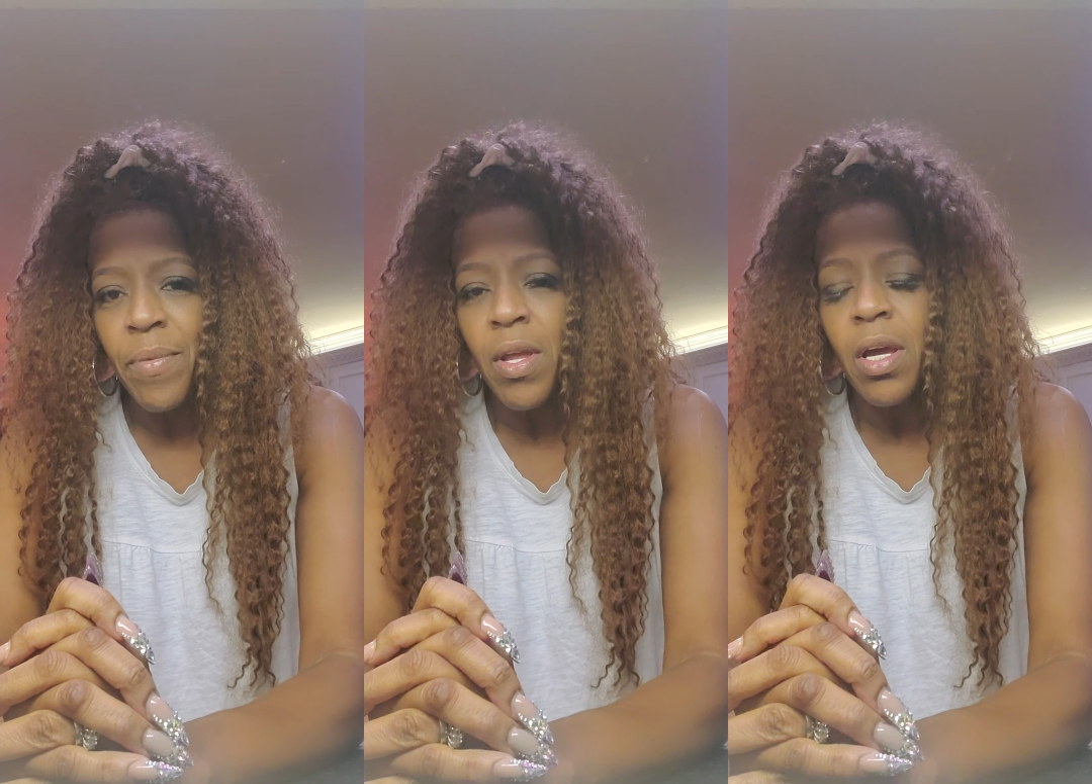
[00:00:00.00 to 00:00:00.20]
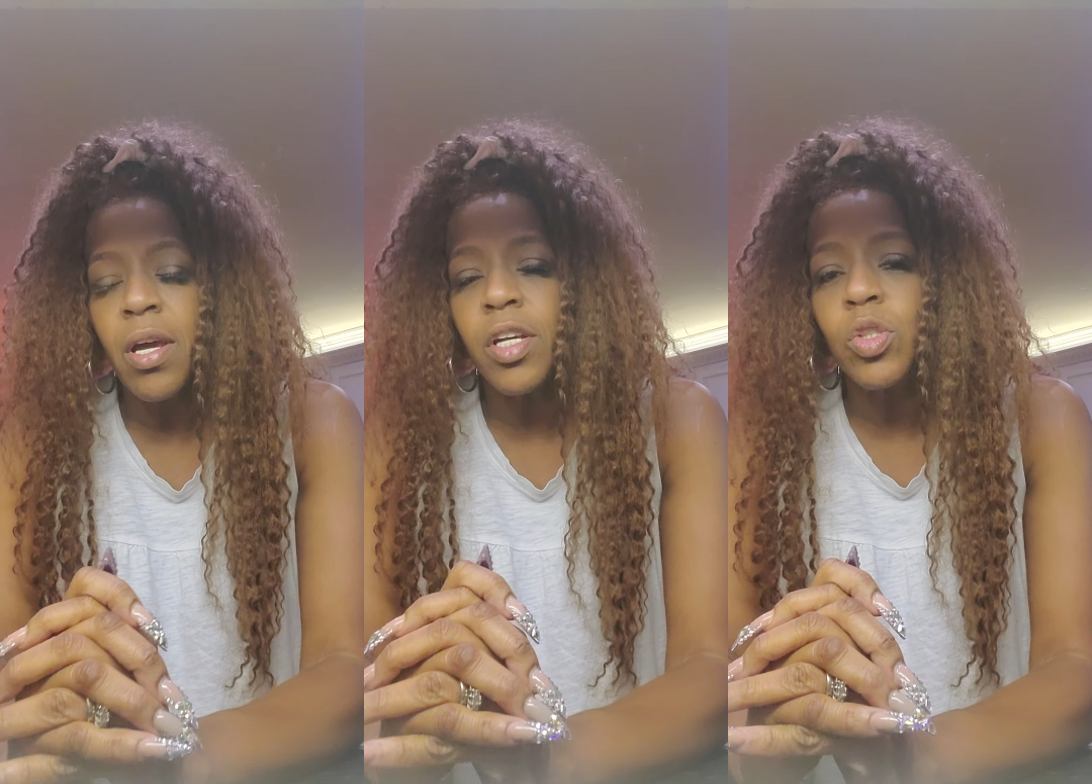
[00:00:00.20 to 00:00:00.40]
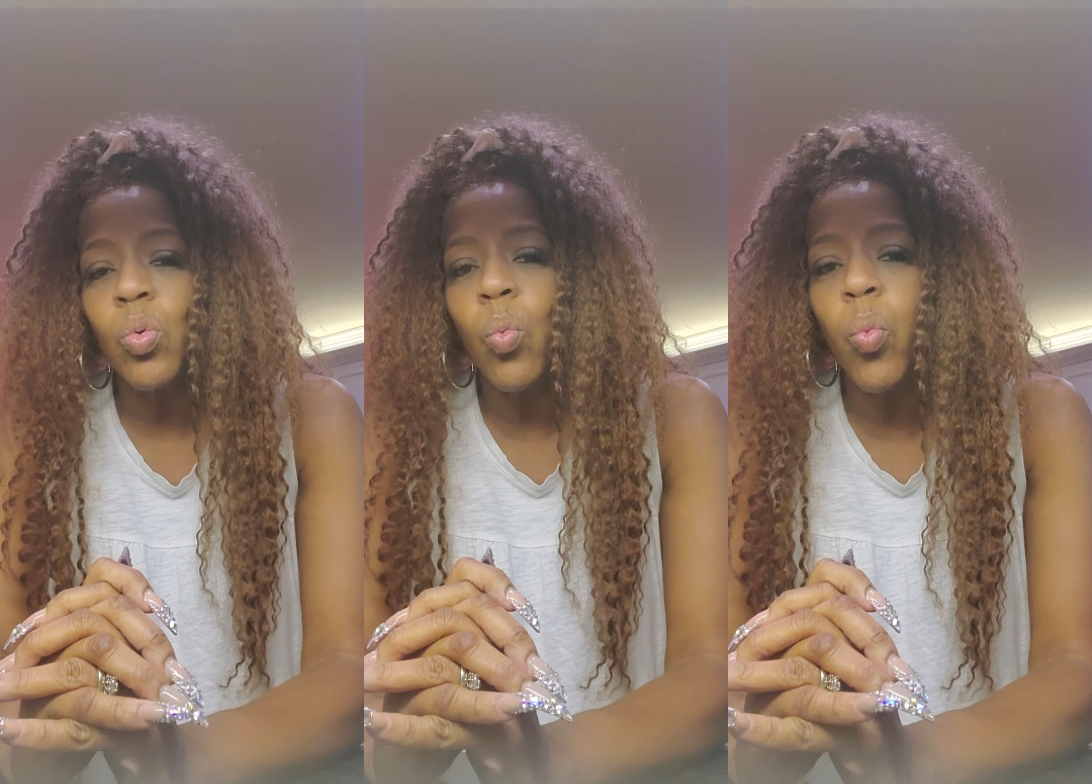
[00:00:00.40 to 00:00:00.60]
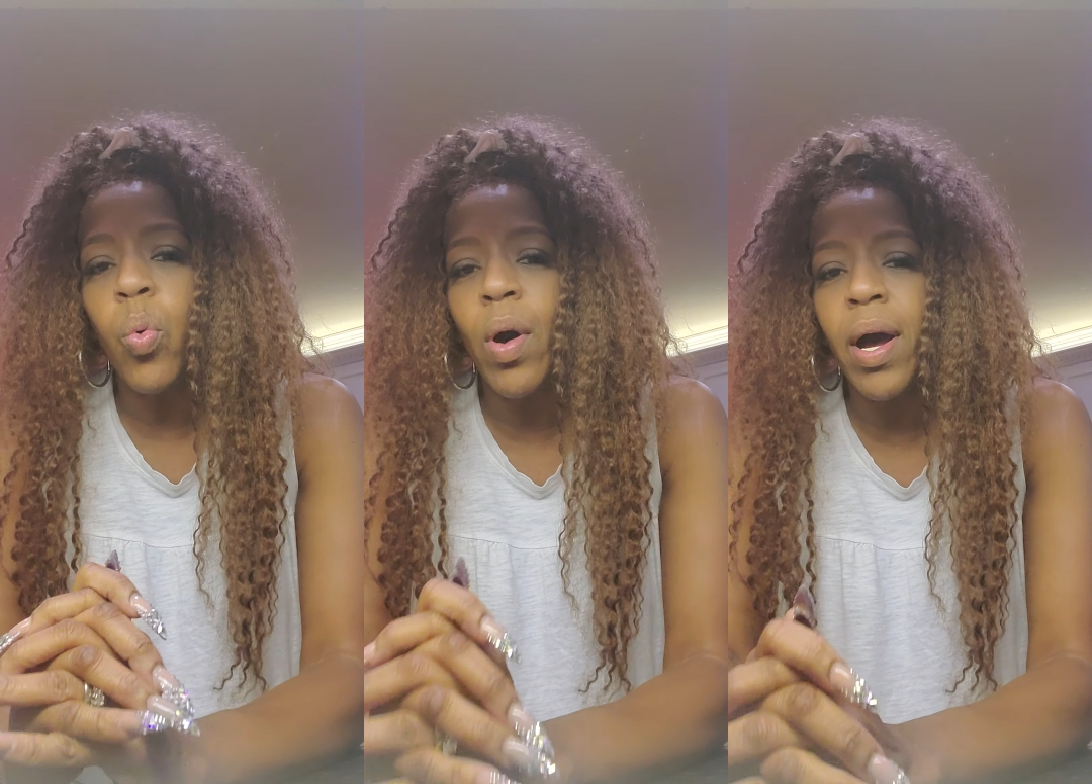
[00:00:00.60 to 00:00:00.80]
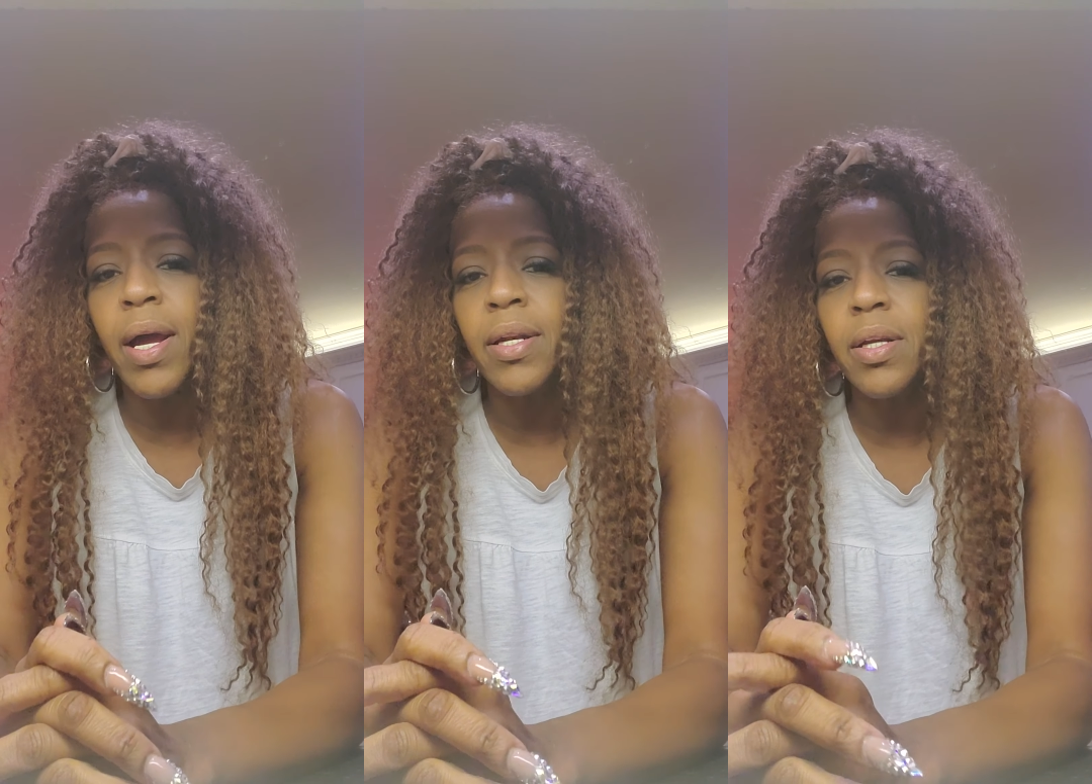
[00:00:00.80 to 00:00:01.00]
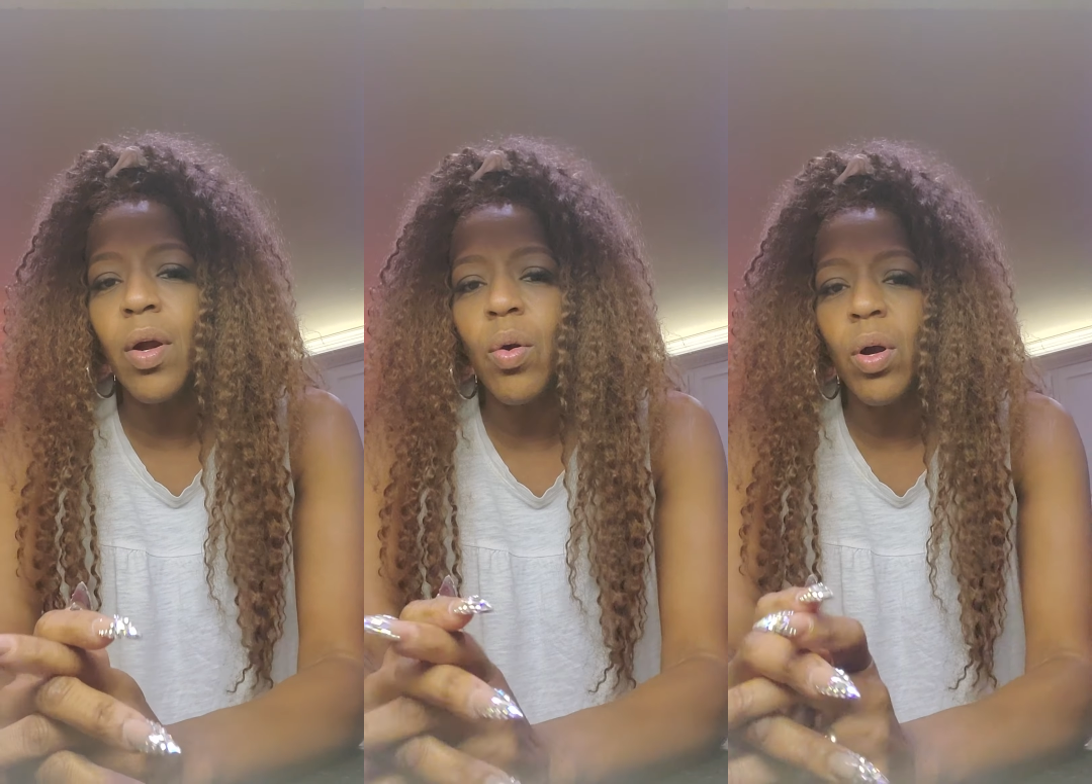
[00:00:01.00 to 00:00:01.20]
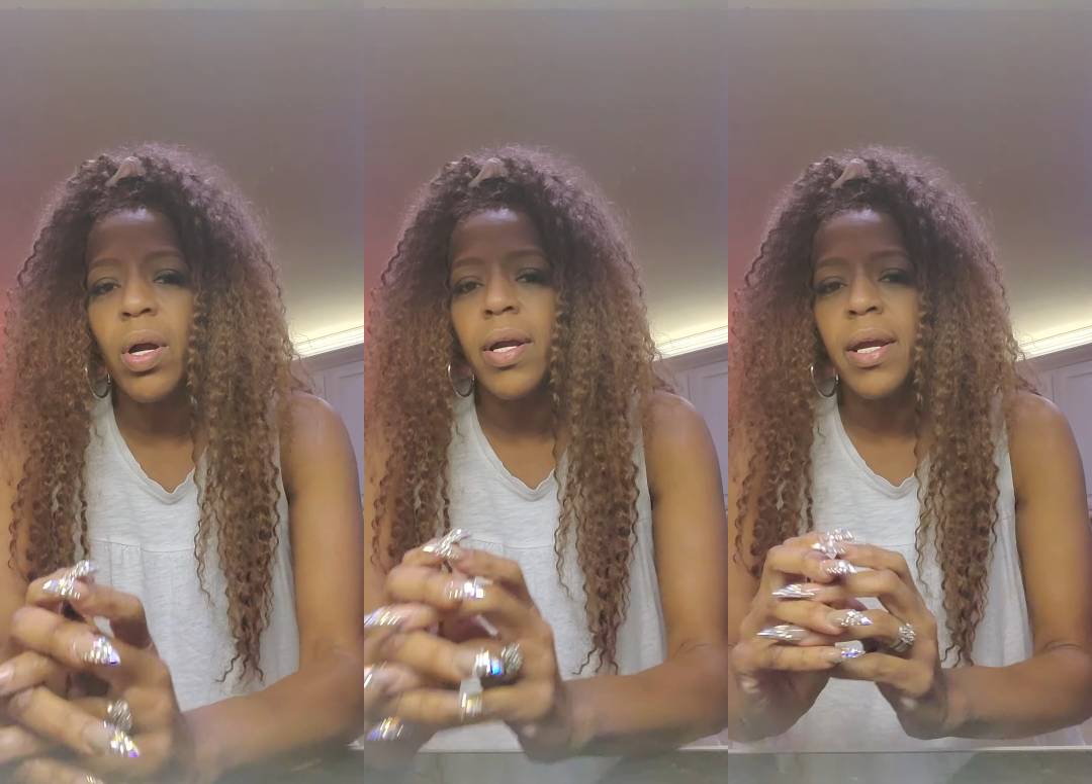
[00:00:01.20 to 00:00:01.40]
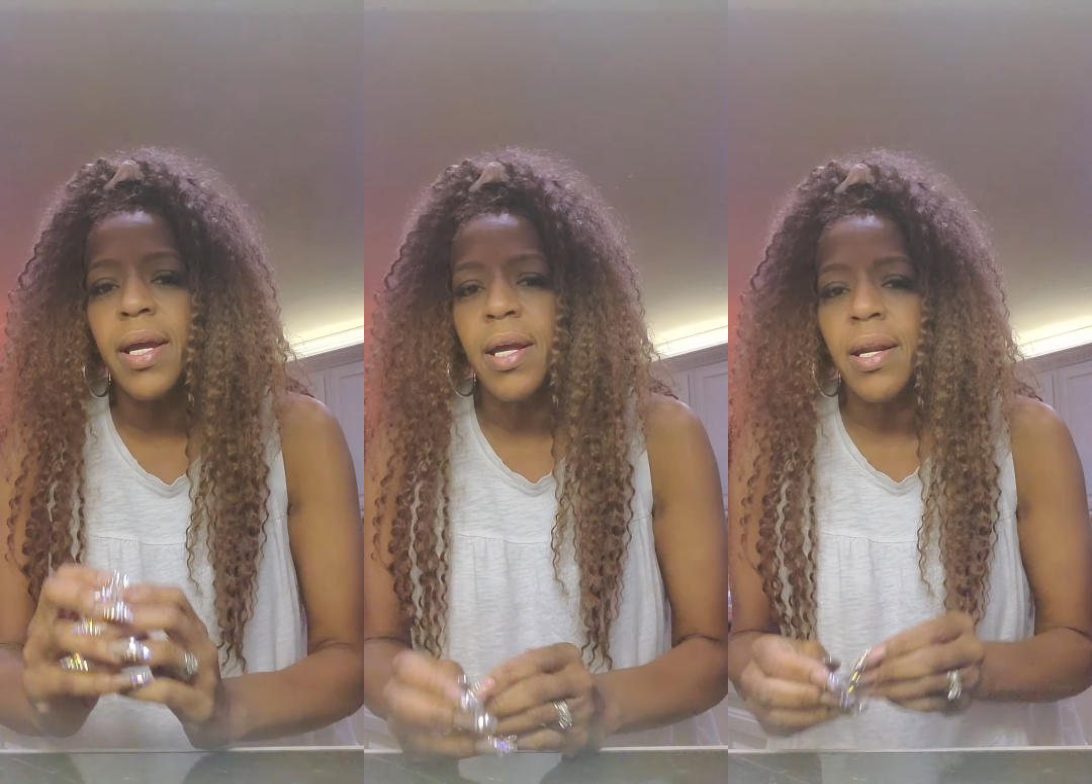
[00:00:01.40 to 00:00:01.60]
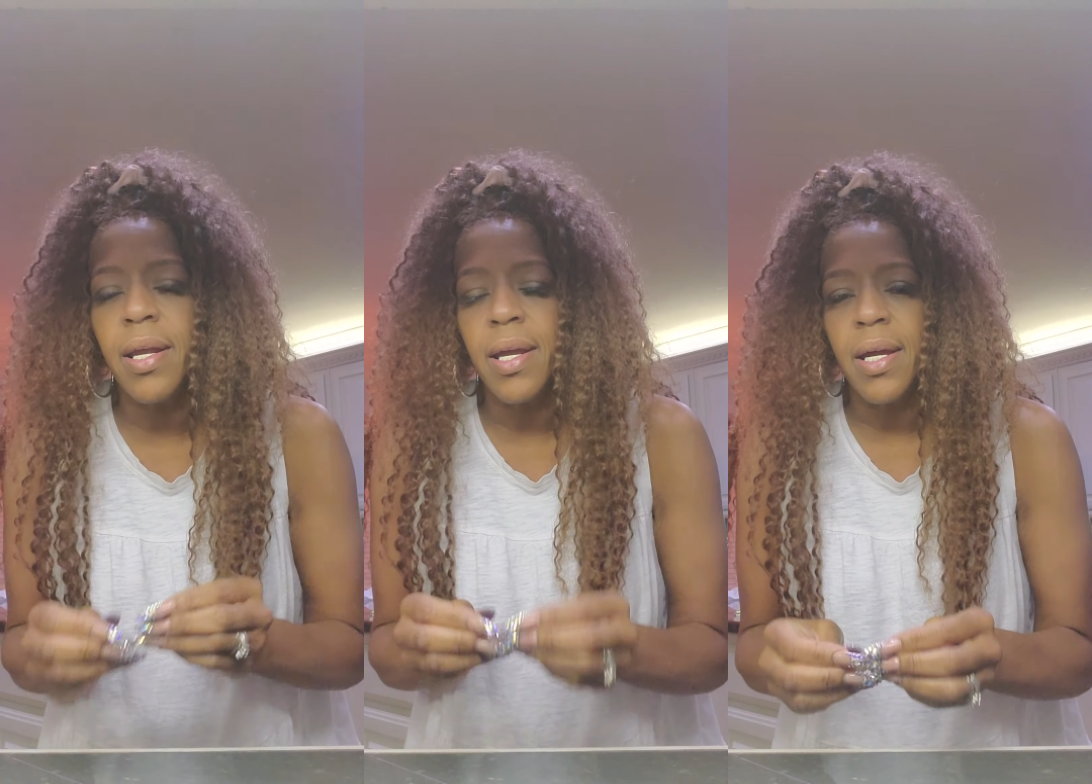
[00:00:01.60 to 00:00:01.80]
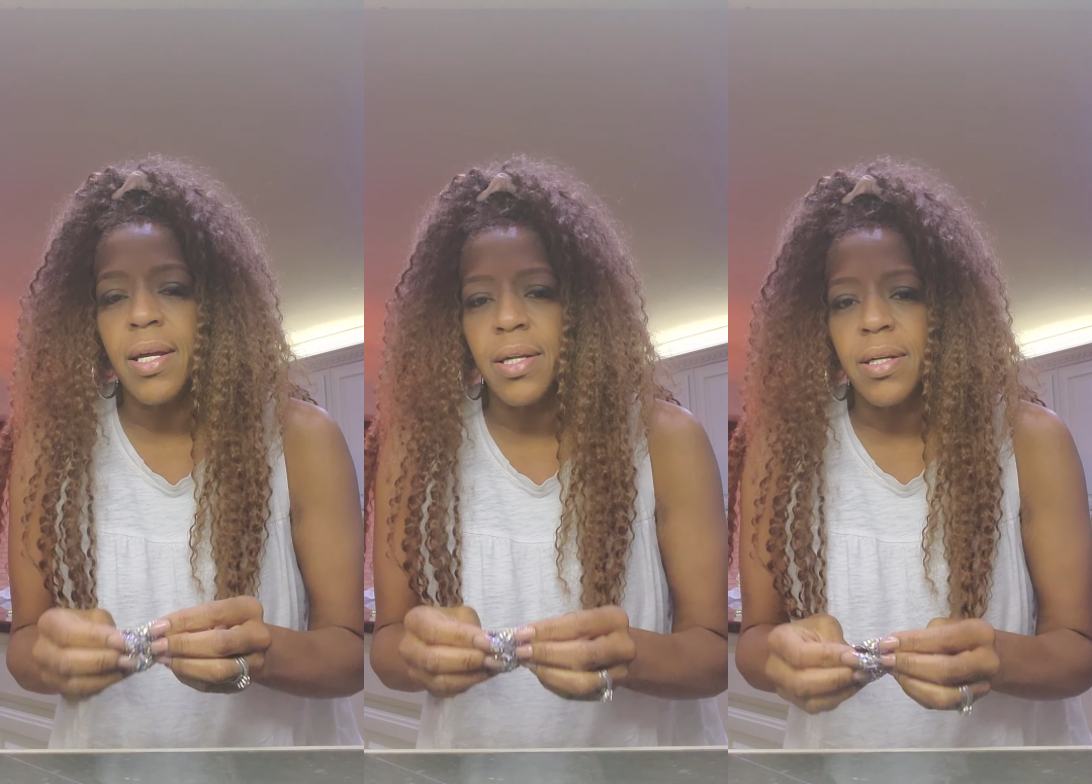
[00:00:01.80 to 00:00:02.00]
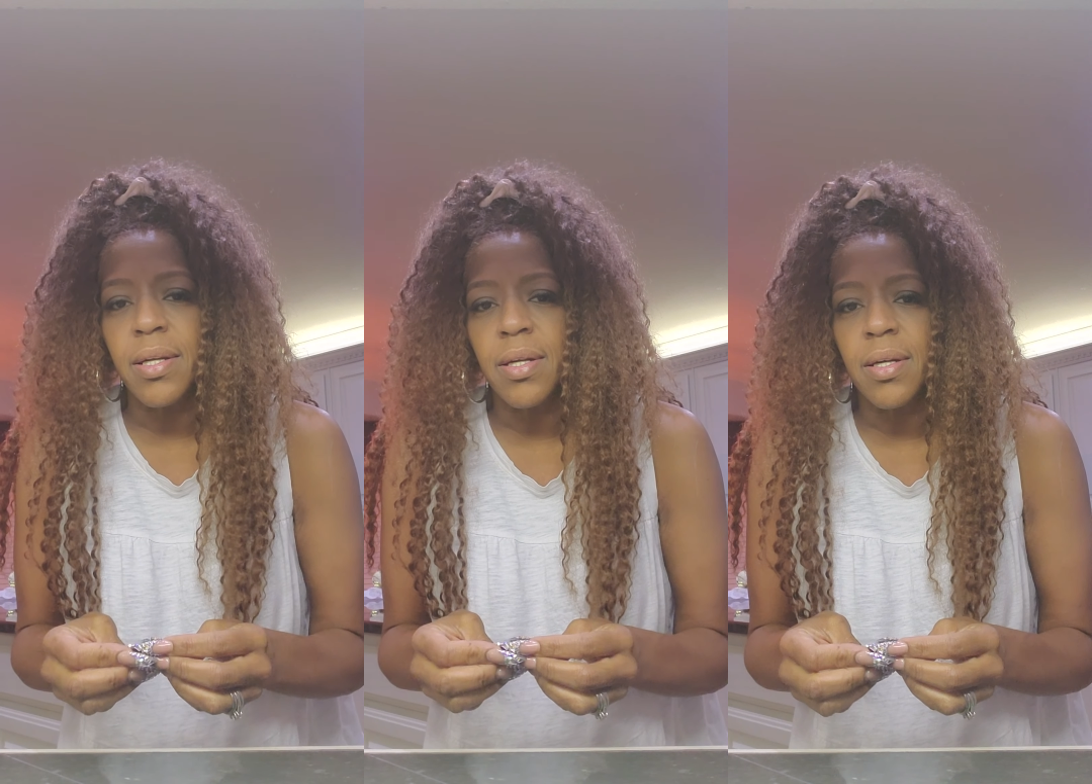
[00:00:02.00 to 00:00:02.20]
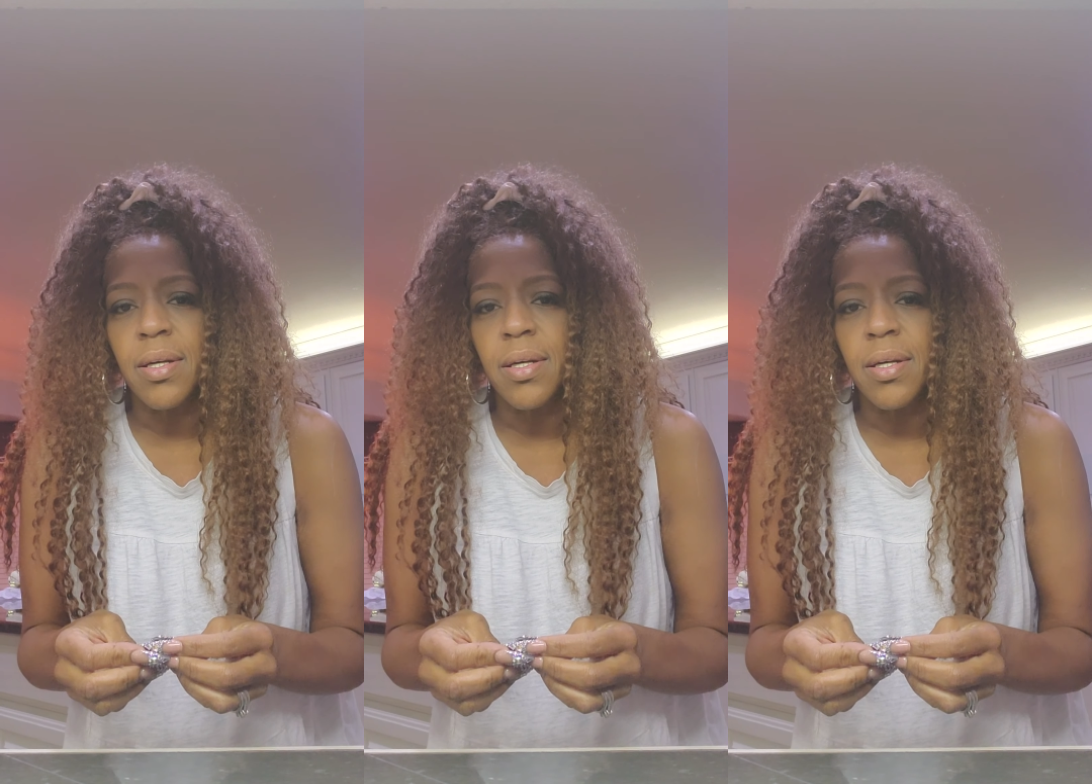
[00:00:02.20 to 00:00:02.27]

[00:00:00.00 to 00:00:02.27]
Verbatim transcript: Because what idiot